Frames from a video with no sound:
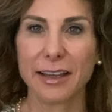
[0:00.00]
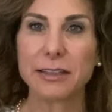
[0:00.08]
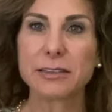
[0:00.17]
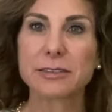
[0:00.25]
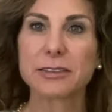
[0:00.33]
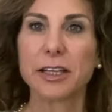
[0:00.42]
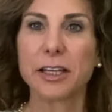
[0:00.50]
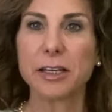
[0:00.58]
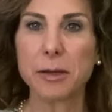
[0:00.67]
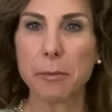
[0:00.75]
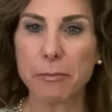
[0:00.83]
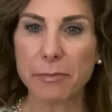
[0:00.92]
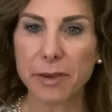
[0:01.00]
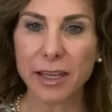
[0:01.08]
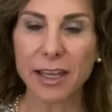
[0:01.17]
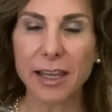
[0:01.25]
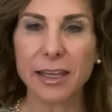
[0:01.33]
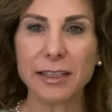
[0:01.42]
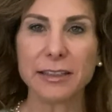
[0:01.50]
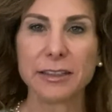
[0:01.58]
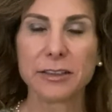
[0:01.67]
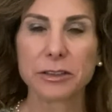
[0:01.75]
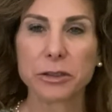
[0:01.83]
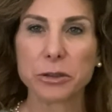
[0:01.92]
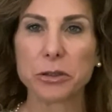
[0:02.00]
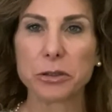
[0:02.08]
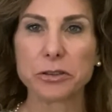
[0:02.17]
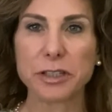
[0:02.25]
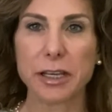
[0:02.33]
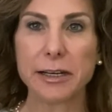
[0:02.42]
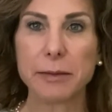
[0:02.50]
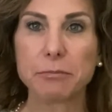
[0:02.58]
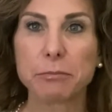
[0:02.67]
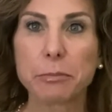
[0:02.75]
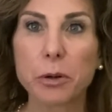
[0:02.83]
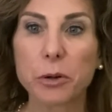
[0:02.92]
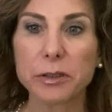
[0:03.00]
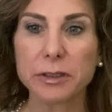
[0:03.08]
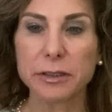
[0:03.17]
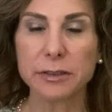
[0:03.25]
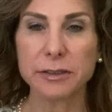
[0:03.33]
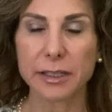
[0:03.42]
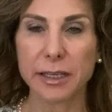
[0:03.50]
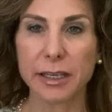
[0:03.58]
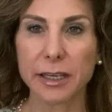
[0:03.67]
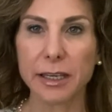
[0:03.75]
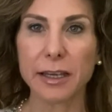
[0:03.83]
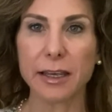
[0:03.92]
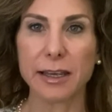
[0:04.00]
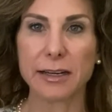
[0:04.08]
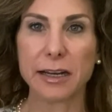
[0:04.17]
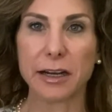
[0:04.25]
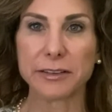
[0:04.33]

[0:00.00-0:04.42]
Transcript: Insulin may hold an important key in